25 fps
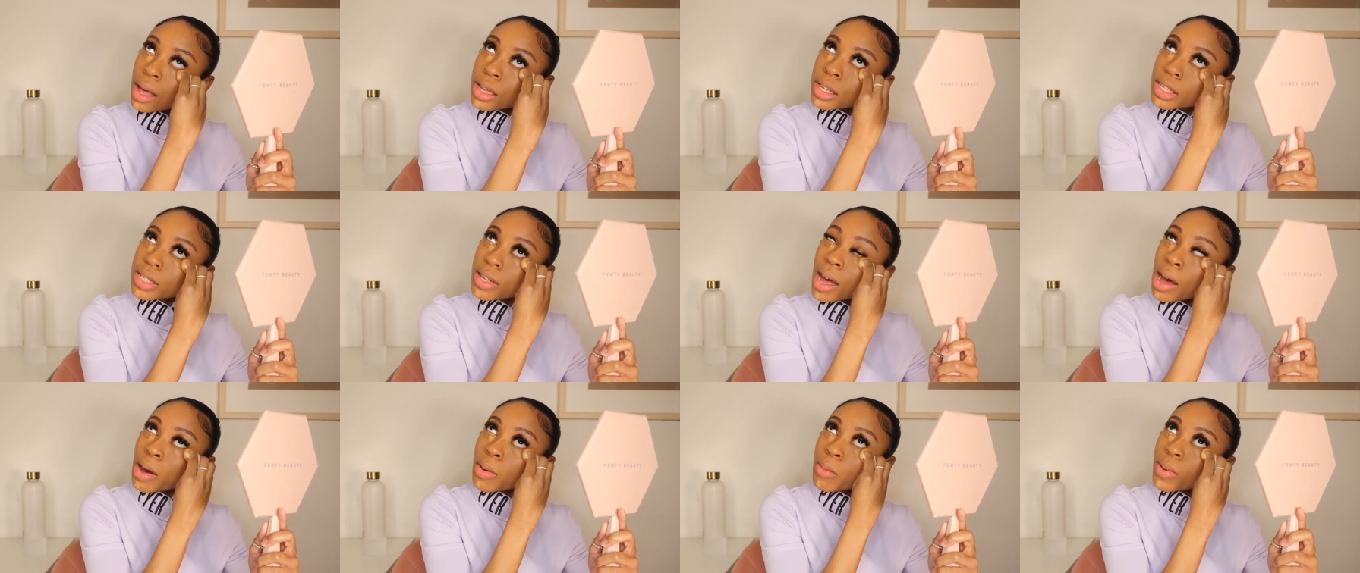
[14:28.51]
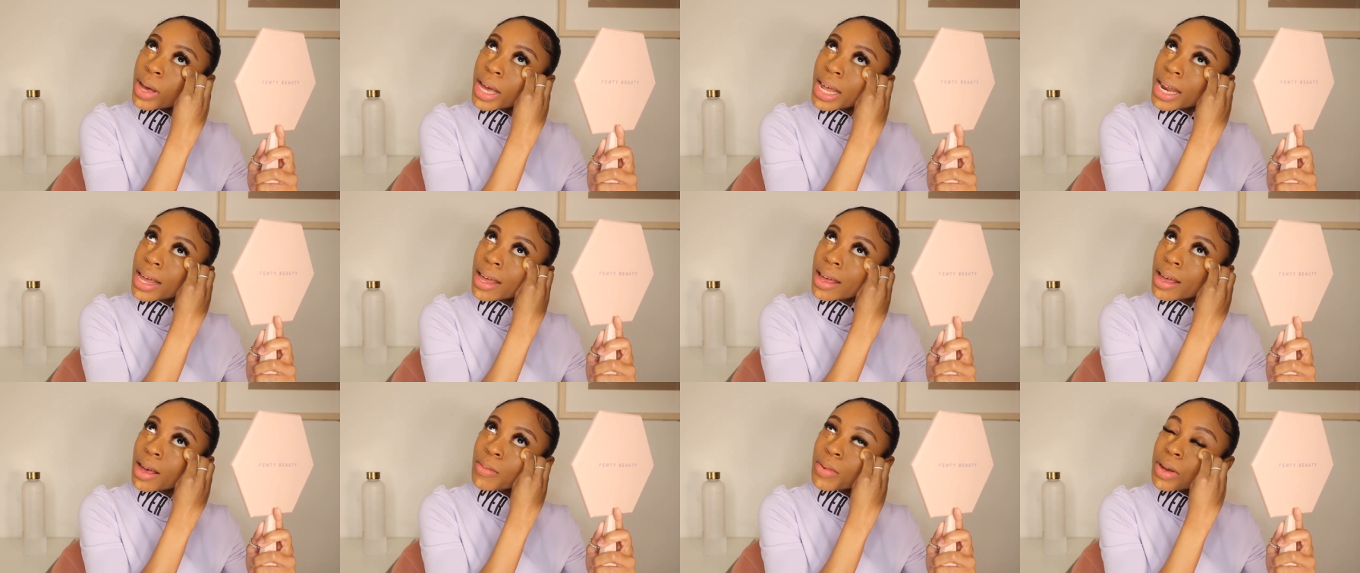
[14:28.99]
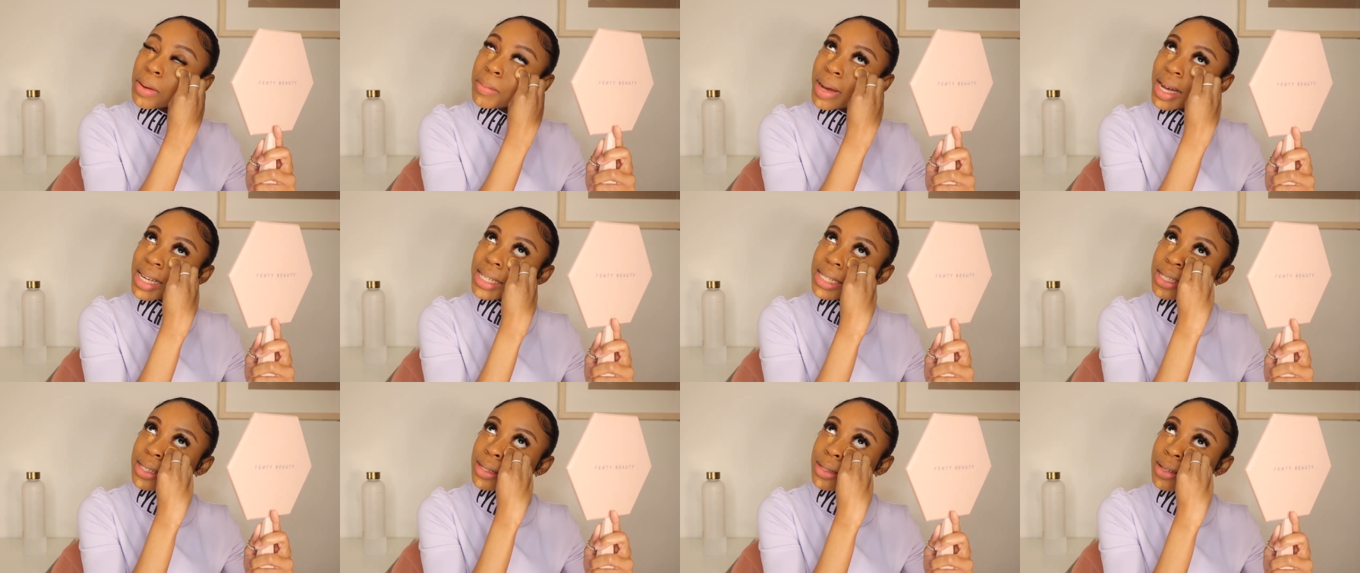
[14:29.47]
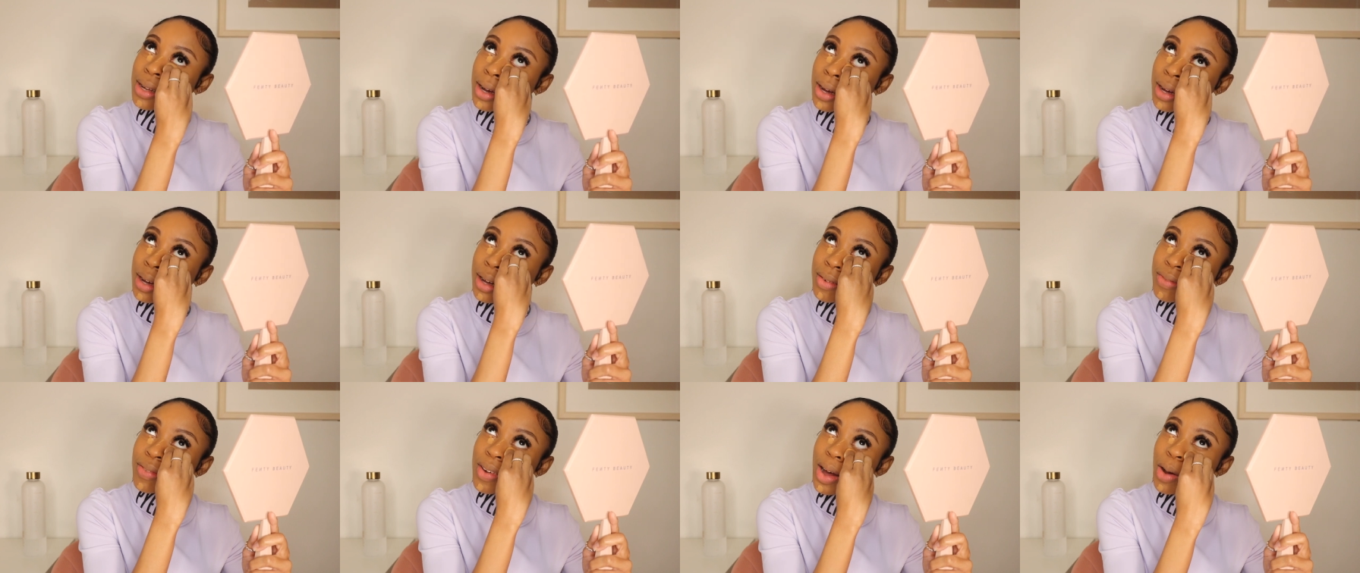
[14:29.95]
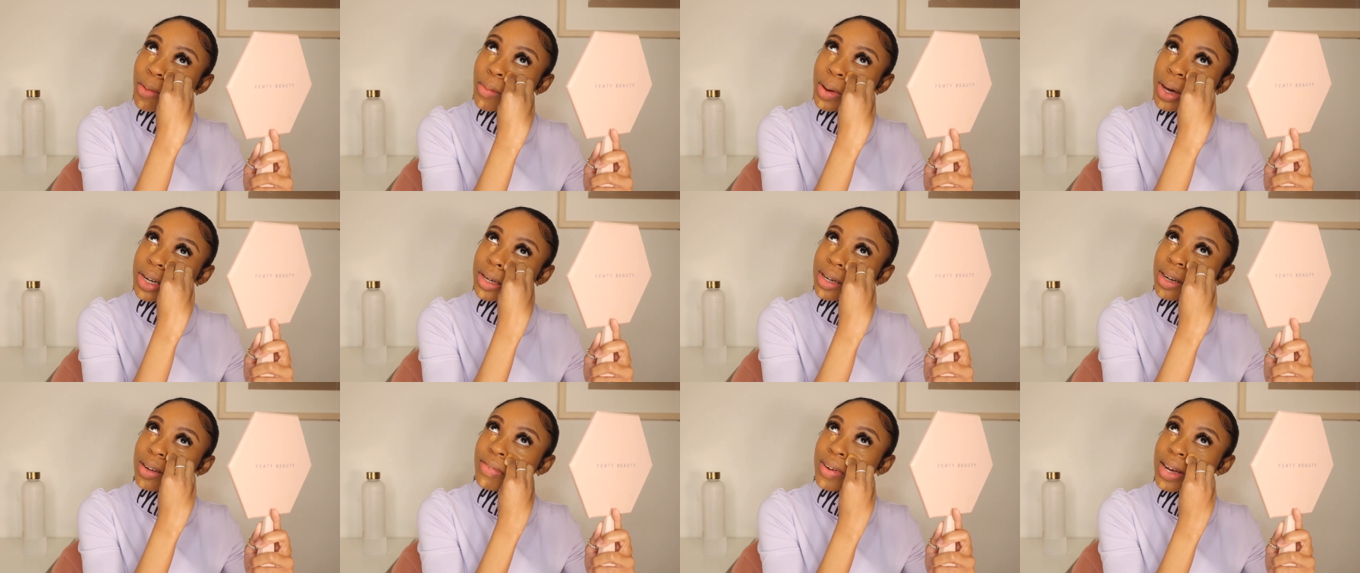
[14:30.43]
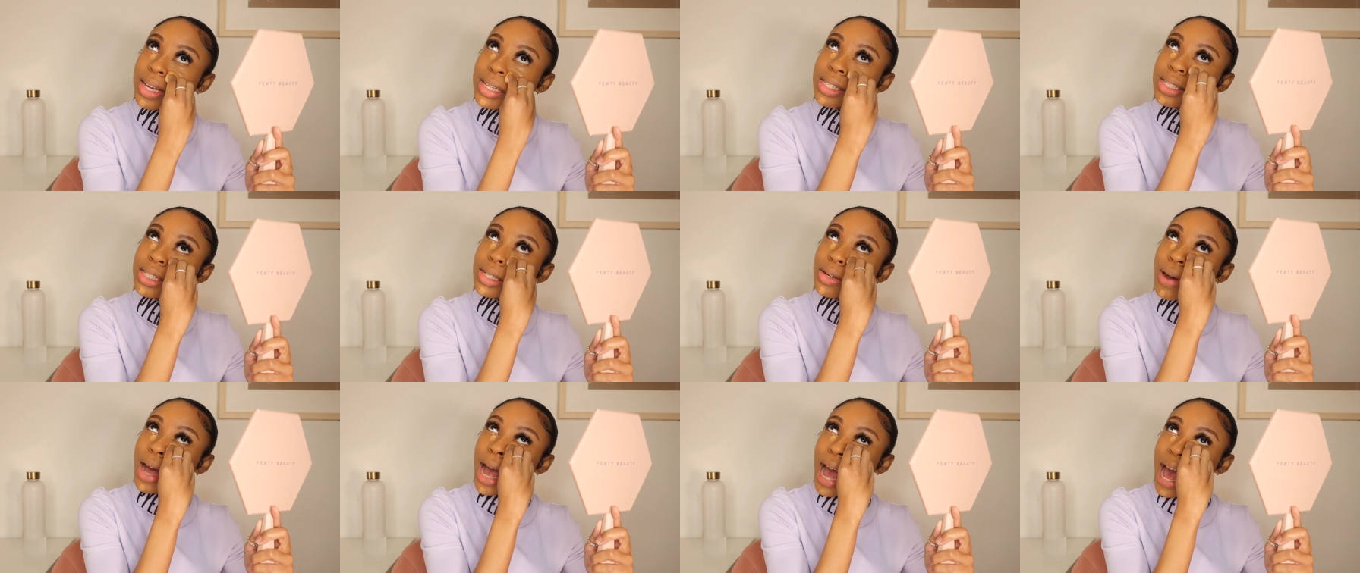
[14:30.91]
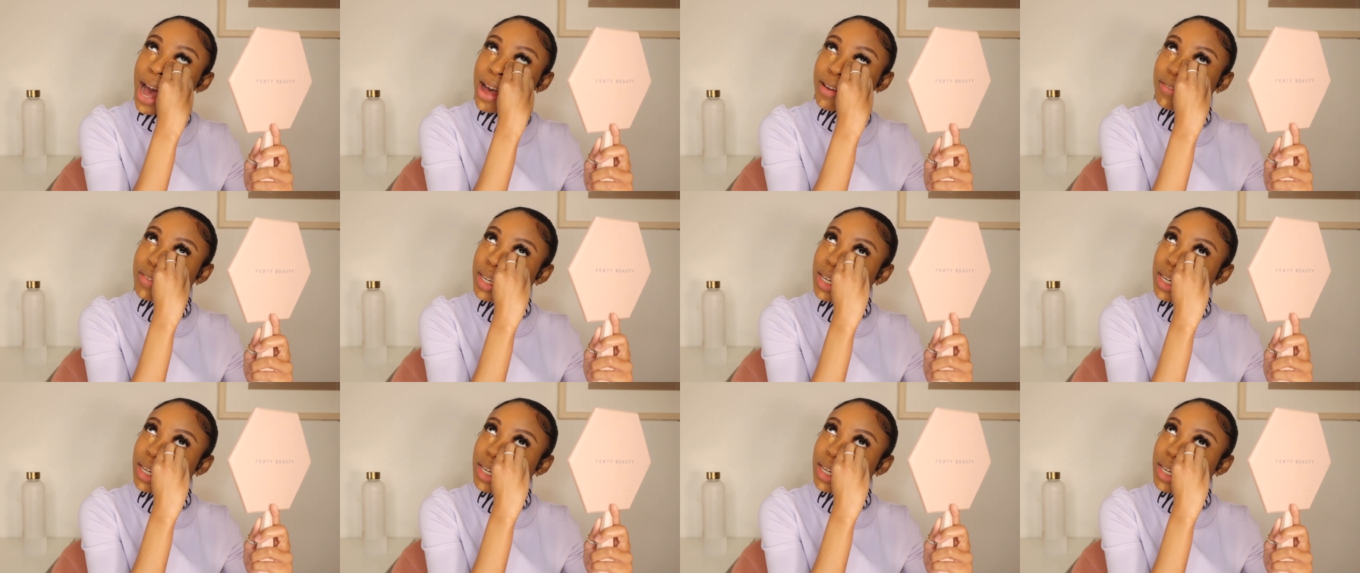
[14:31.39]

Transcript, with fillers: So I went in with my stuff. I wonder if I still have